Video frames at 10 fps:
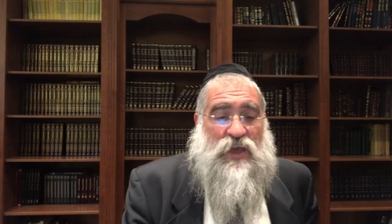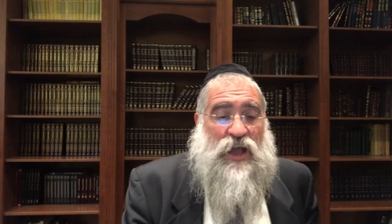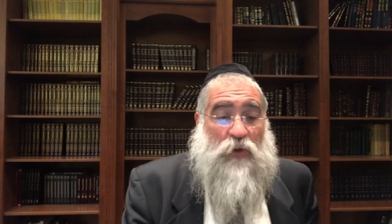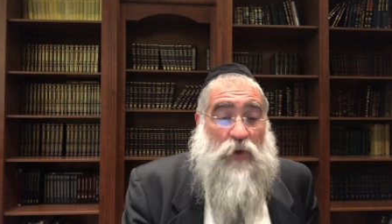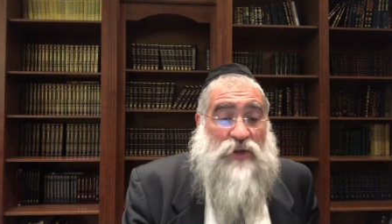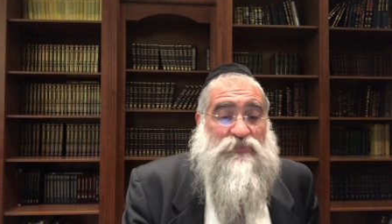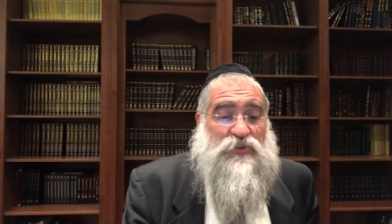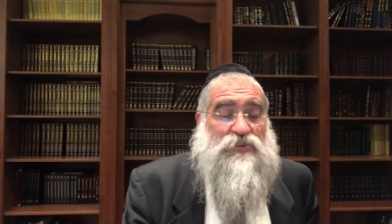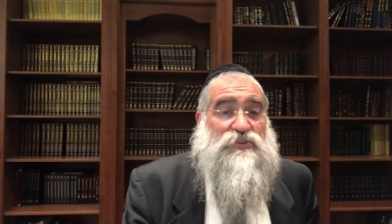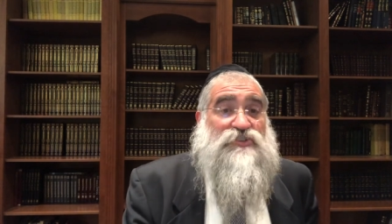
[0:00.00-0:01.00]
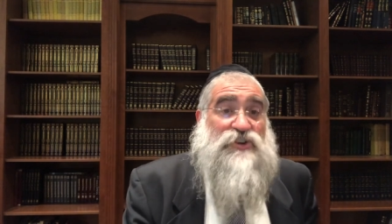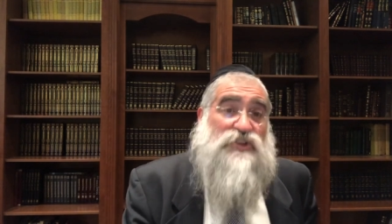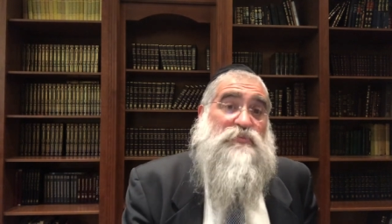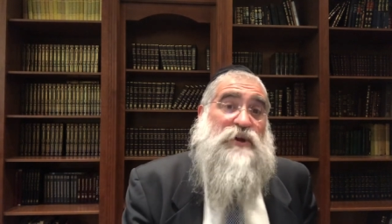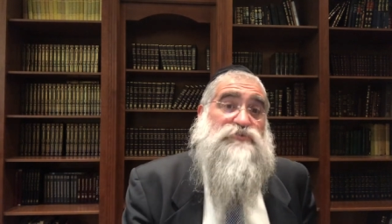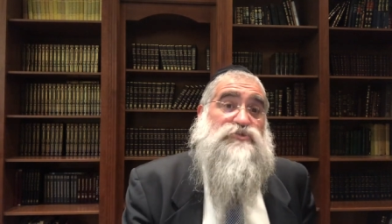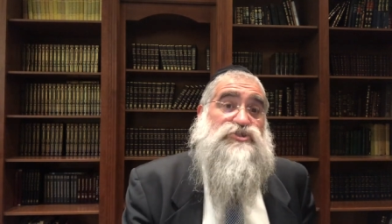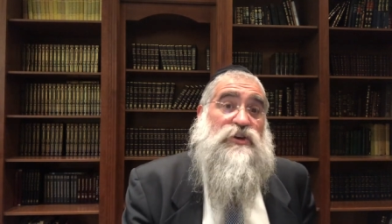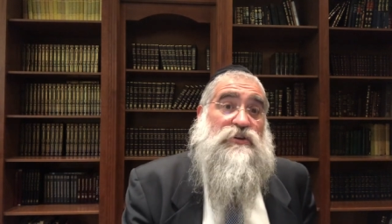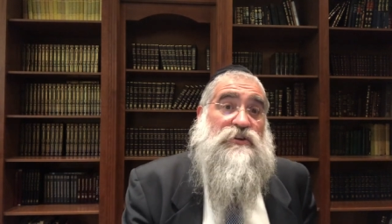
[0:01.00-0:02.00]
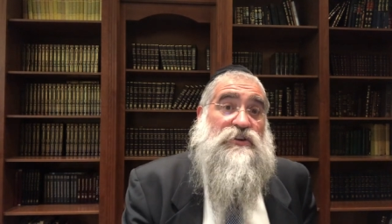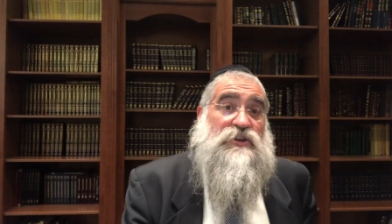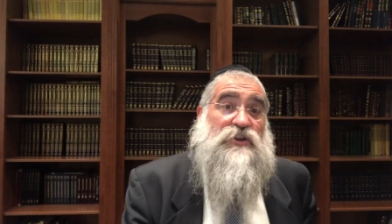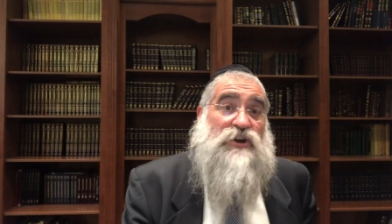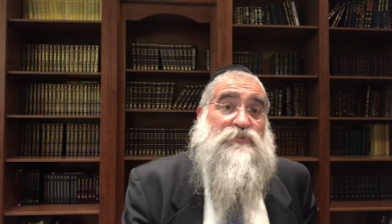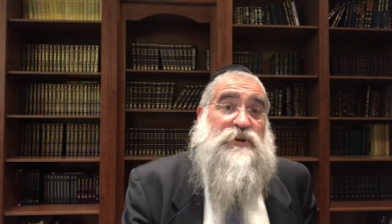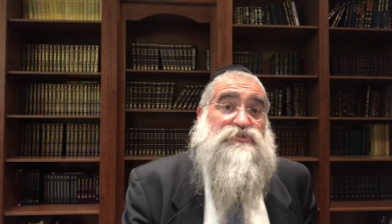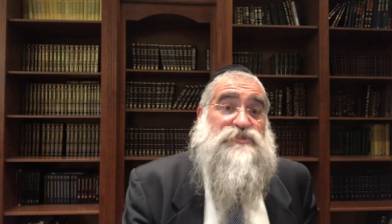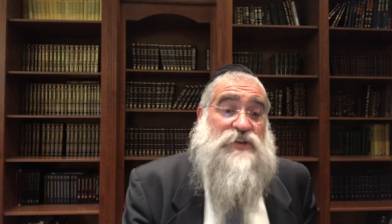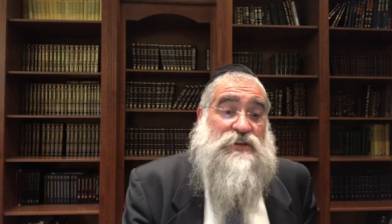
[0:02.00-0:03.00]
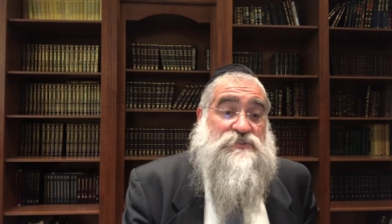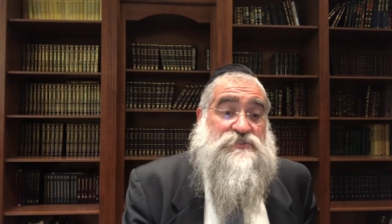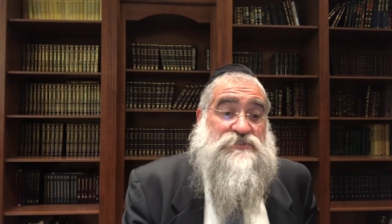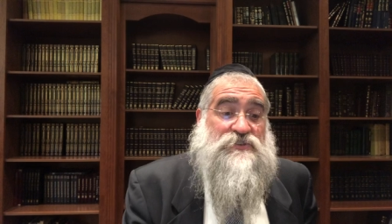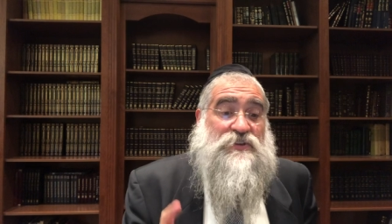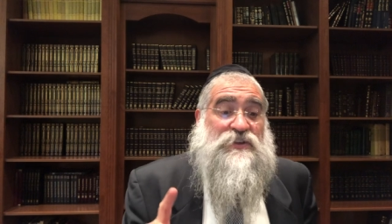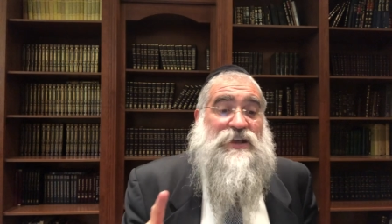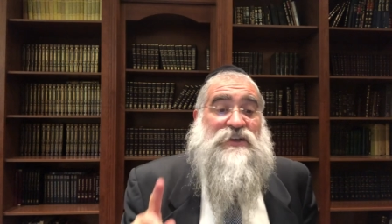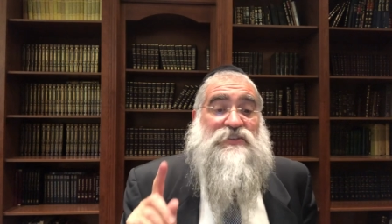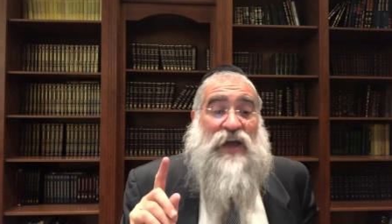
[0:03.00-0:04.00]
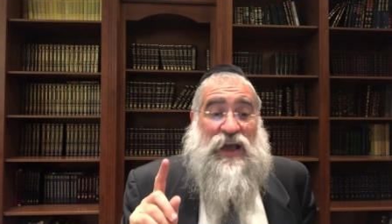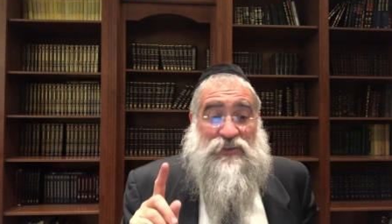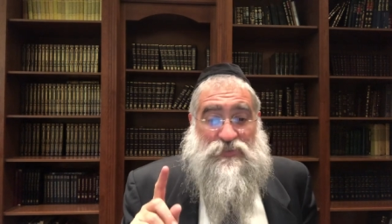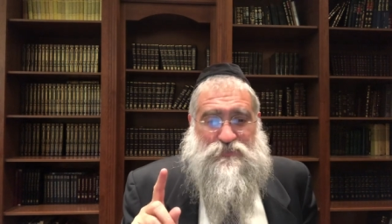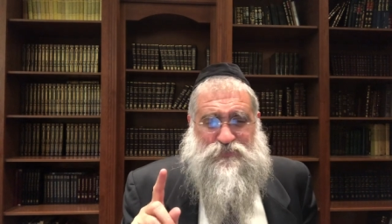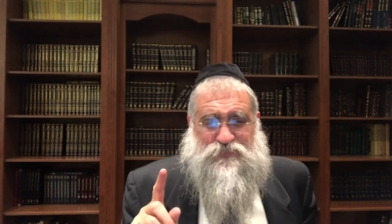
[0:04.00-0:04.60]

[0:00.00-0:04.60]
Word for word: However, there's another Medrash. Another Medrash says that,